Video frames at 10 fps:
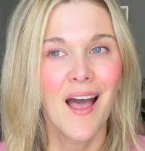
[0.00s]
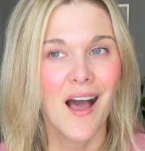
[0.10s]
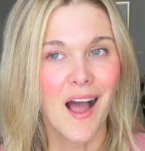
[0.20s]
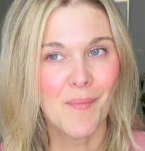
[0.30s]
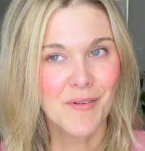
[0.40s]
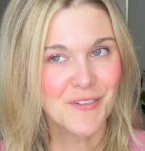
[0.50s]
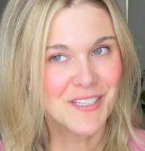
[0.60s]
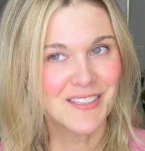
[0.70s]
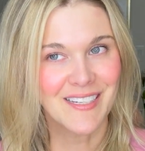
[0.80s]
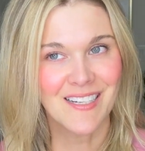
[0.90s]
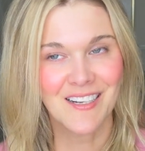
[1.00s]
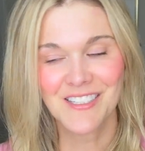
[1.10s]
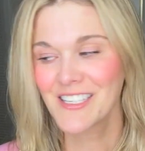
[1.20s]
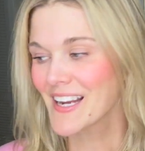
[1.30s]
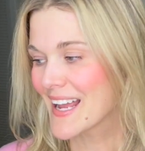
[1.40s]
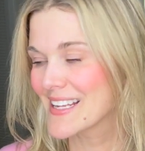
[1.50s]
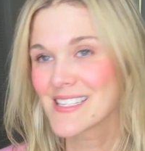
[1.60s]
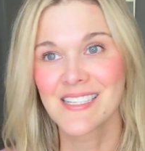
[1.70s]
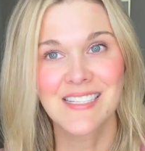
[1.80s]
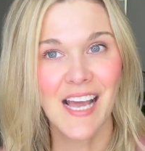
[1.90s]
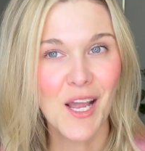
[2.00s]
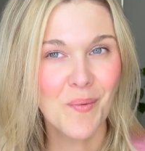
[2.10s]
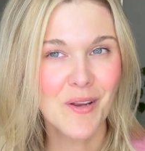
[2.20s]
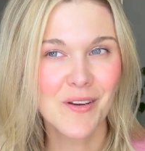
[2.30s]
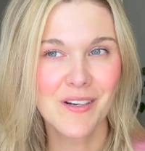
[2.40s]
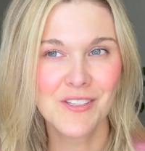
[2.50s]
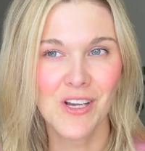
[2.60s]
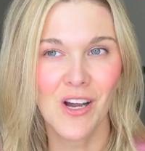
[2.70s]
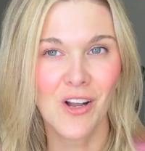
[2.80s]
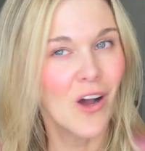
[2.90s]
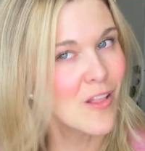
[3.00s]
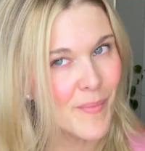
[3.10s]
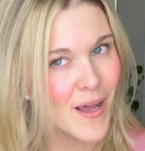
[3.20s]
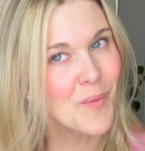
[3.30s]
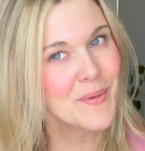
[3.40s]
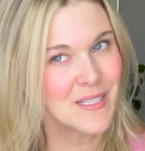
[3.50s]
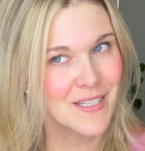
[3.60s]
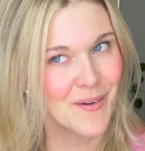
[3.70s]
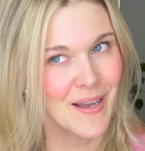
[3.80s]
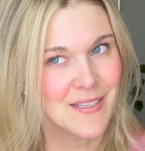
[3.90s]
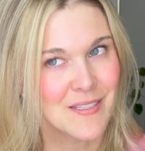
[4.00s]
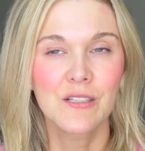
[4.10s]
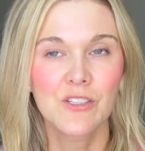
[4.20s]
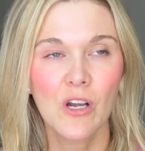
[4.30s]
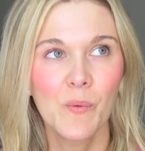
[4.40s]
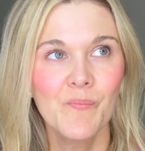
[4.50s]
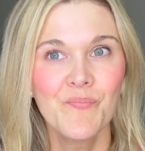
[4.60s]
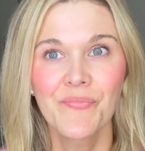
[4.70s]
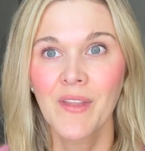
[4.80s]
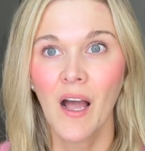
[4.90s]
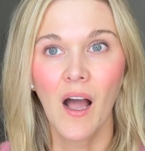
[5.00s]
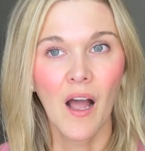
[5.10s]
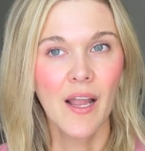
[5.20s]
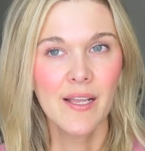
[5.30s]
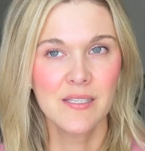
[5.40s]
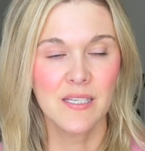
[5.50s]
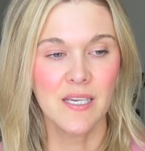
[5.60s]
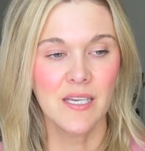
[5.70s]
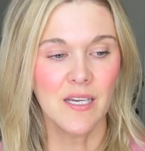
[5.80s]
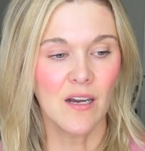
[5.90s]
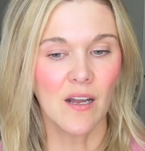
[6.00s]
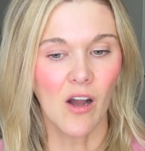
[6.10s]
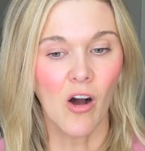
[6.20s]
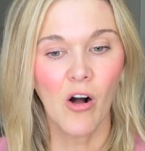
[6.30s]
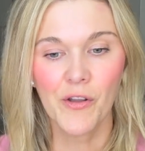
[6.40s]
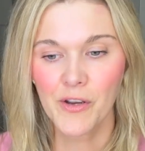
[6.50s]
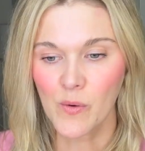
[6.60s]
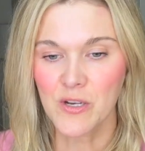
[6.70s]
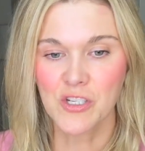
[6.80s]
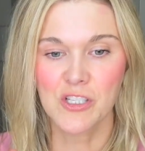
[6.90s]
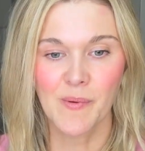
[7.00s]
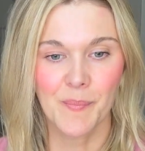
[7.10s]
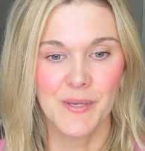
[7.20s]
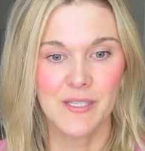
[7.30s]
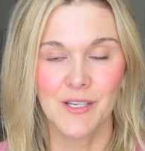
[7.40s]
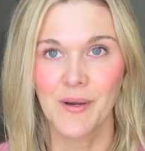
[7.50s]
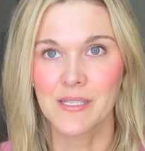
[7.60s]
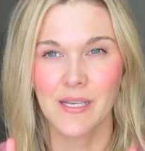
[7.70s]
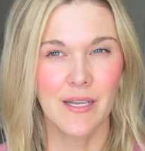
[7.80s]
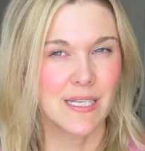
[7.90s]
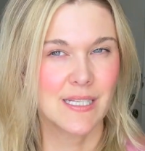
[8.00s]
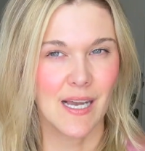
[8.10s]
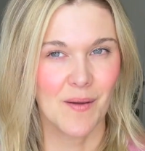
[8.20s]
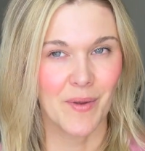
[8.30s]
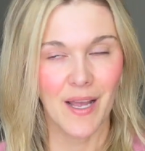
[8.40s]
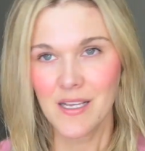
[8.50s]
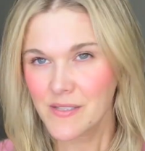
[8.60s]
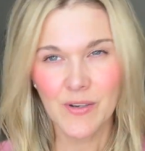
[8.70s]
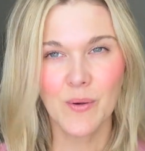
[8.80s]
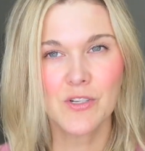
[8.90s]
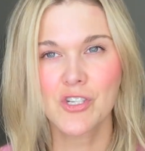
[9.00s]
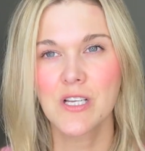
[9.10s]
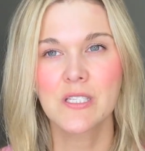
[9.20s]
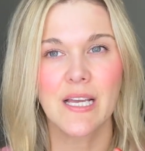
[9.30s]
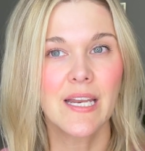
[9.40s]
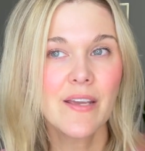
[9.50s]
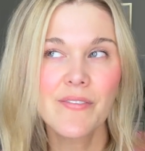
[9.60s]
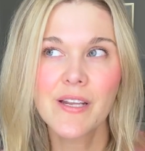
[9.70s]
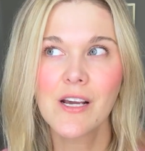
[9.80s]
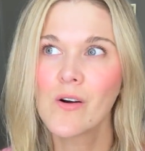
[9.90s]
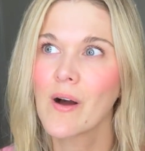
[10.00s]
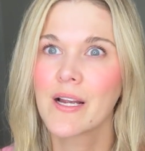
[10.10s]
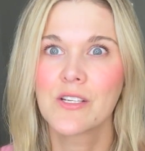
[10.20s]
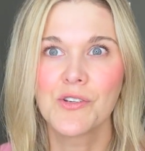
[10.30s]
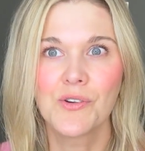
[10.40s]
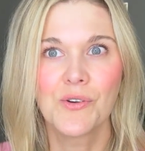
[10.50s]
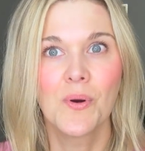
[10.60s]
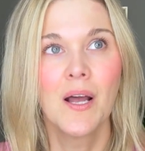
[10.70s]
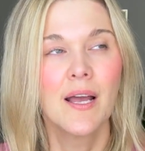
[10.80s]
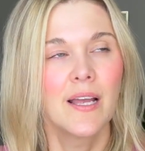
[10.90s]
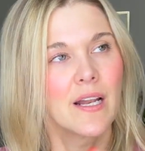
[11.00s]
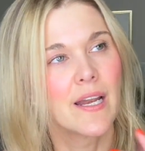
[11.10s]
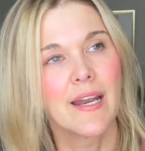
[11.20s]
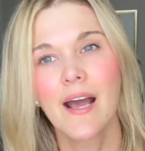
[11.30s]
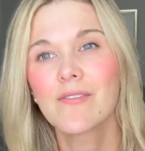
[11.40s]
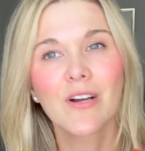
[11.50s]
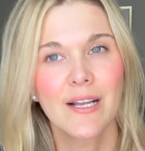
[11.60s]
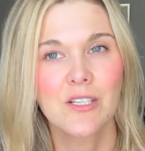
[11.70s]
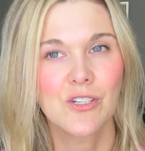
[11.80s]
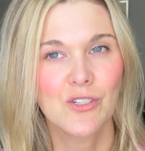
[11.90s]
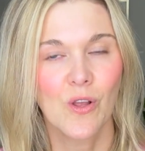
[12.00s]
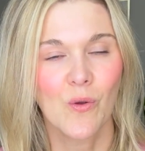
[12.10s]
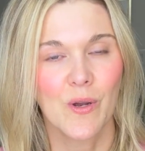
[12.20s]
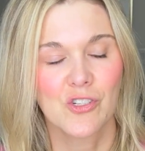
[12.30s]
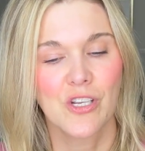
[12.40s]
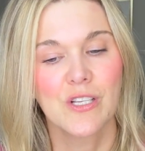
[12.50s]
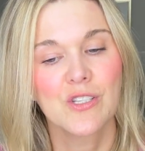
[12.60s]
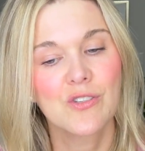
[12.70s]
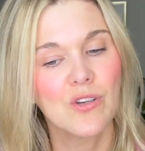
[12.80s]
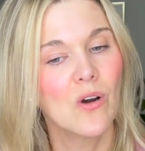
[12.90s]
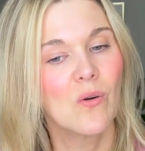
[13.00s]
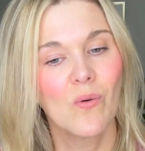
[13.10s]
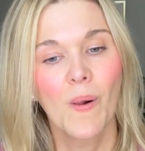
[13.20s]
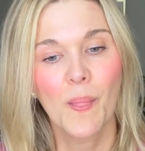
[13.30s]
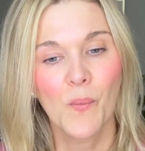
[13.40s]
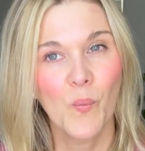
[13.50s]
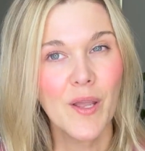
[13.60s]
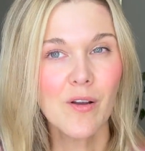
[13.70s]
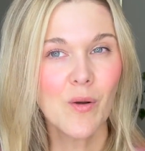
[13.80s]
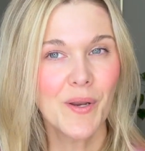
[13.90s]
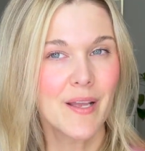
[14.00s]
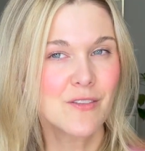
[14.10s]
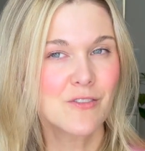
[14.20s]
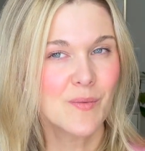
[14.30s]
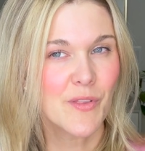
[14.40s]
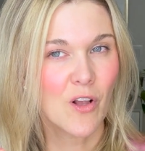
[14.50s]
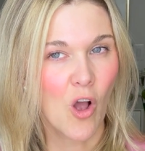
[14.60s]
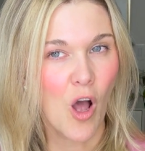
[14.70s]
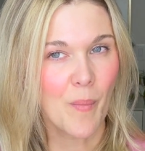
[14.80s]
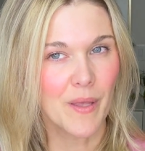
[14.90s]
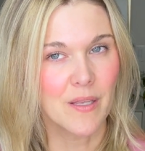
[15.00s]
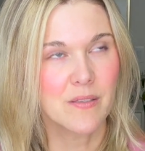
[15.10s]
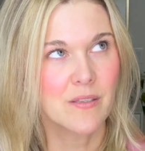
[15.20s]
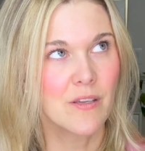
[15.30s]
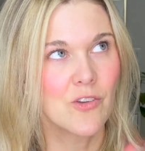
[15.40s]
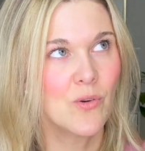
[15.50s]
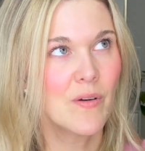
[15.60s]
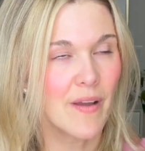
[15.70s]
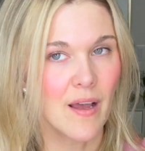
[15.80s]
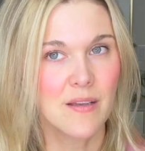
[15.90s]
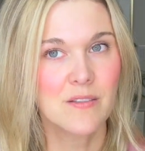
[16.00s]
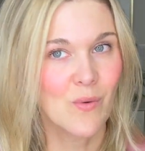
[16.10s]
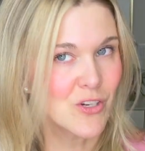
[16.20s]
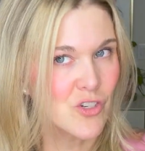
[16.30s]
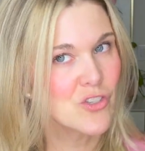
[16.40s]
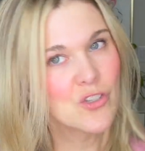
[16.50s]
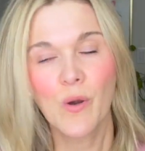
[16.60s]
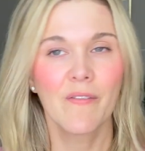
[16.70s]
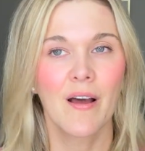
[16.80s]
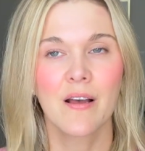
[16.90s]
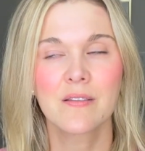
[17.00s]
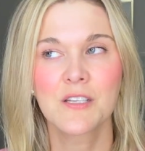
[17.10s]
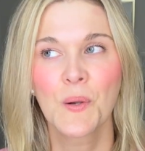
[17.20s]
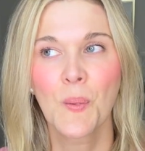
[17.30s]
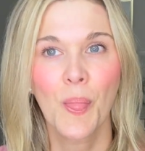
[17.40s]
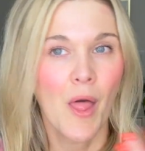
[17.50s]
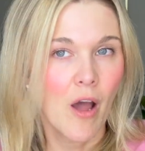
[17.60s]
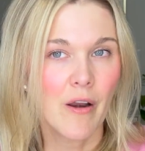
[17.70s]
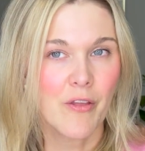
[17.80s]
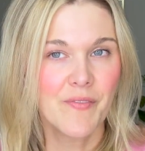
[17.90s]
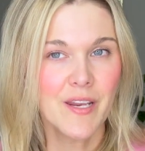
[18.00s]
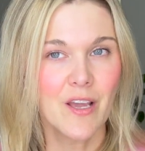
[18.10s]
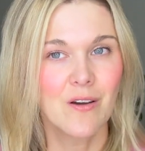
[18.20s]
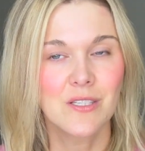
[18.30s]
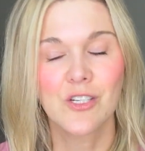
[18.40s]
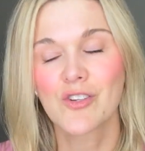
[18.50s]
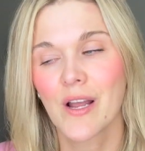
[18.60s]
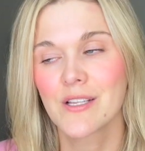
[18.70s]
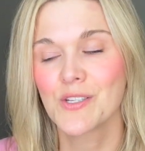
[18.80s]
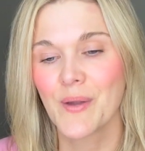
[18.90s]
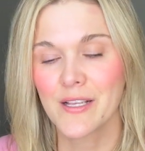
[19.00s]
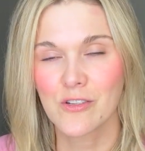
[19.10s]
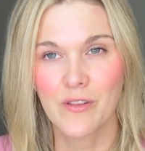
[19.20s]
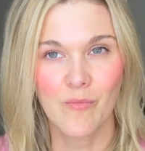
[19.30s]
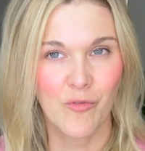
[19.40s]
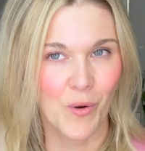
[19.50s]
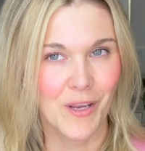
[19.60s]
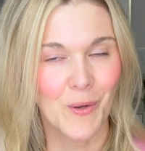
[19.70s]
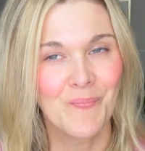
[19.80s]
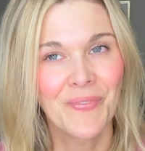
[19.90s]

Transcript: I'm a fertility doctor, and today we are going to talk all about PCOS. So I see all your questions about PCOS anytime we ask for questions. Any video I do never answers all the questions. So we are going to answer some of the comments that you have asked, questions you have asked, on other videos and try to answer them for you.